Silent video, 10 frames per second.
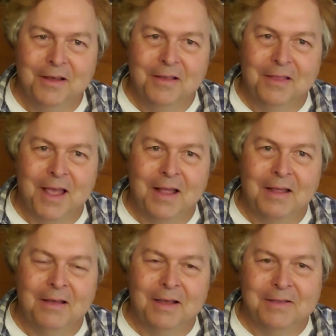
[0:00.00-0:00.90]

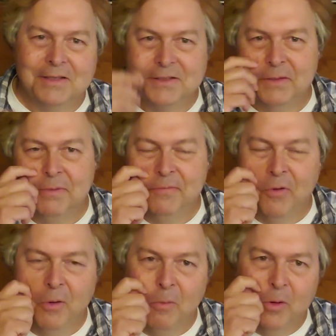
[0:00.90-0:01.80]
that existed
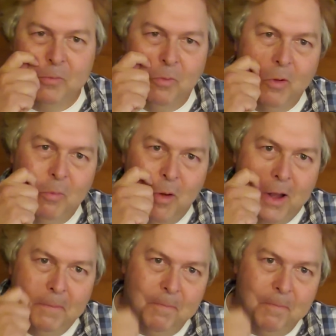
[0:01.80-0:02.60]
before World War I.